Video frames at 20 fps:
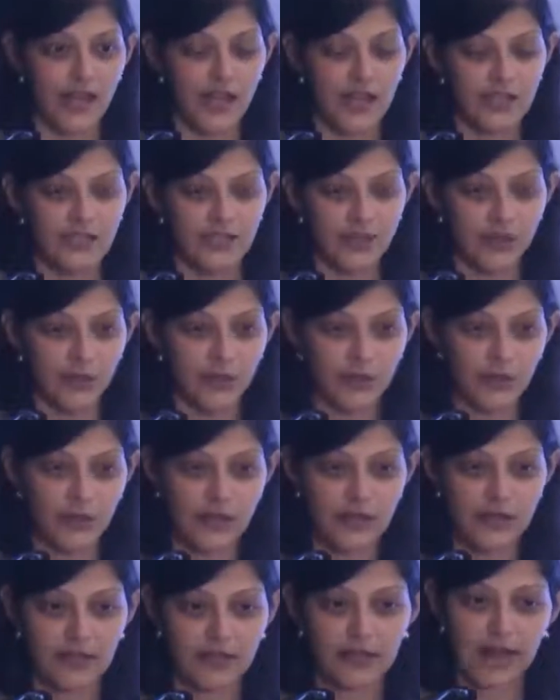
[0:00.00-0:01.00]

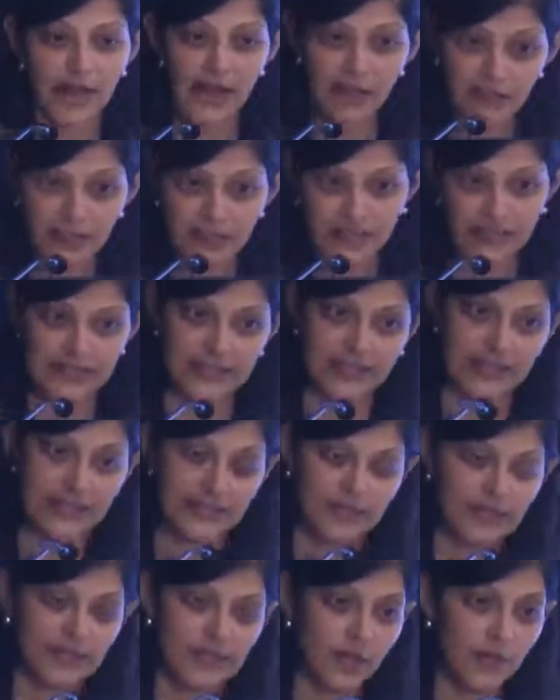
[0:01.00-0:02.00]
So currently,
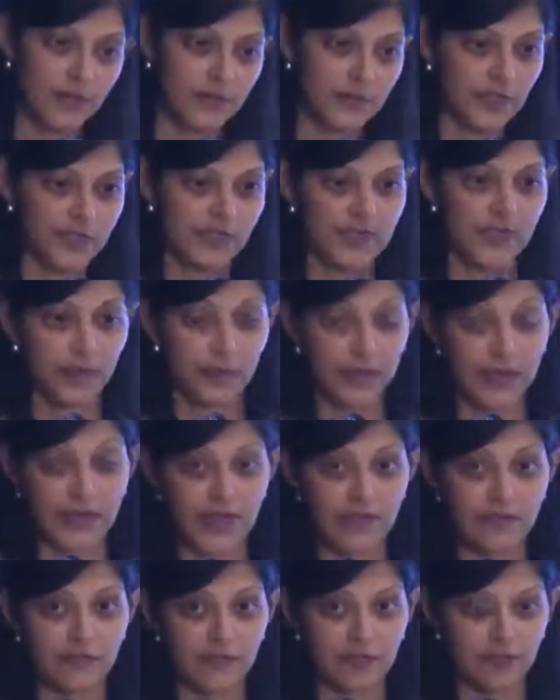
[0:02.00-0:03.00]
the options that we have for